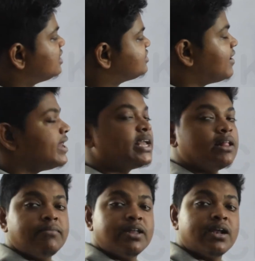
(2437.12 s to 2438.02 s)

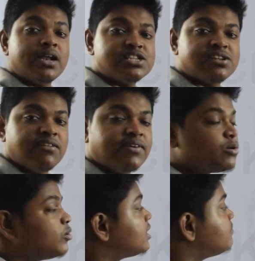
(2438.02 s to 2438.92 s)
spherical mirror is silver
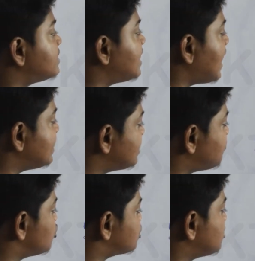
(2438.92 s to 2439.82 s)
coated but the inner
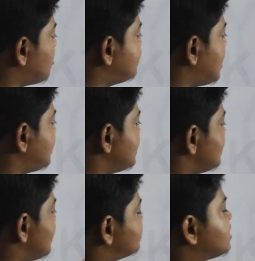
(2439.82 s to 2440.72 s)
portion of that
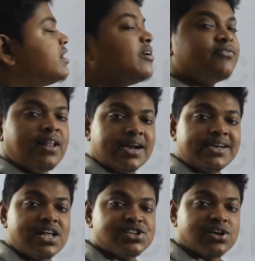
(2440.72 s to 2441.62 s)
is a
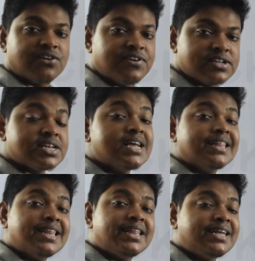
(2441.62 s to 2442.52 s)
reflecting surface,
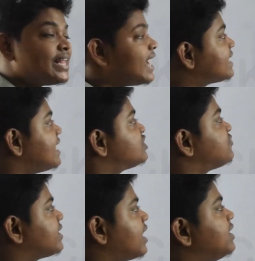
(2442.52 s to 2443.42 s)
then in that case
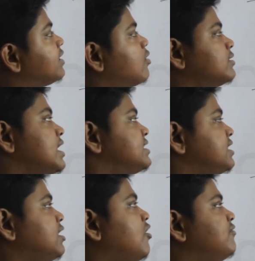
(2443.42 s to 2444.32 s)
we can recognize
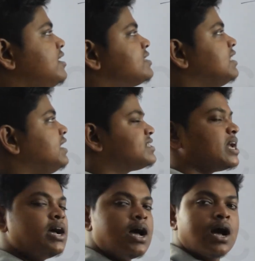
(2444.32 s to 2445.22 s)
that obviously it's
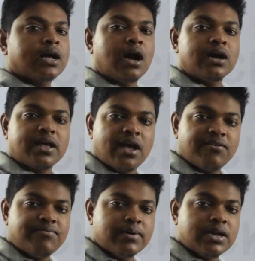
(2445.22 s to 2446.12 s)
a
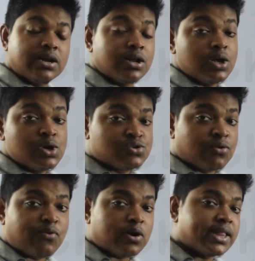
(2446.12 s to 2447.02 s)
concave mirror. So
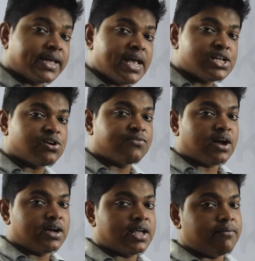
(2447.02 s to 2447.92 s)
for the case of
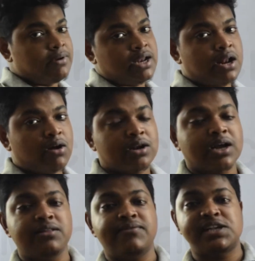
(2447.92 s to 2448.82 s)
concave mirror or
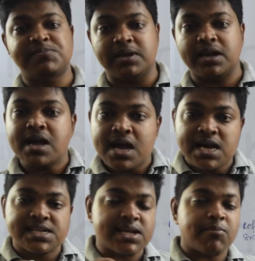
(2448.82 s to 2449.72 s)
convex mirror,
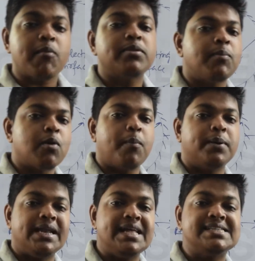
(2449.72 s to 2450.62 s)
some of the
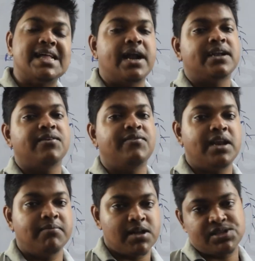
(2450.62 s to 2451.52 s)
properties that are
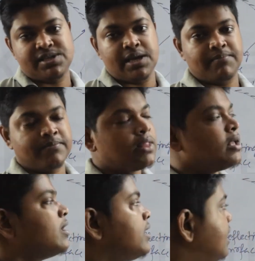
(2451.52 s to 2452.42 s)
very much same.
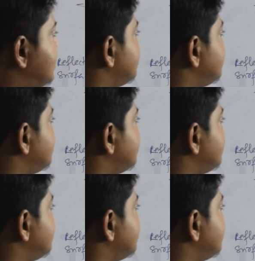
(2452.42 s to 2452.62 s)
In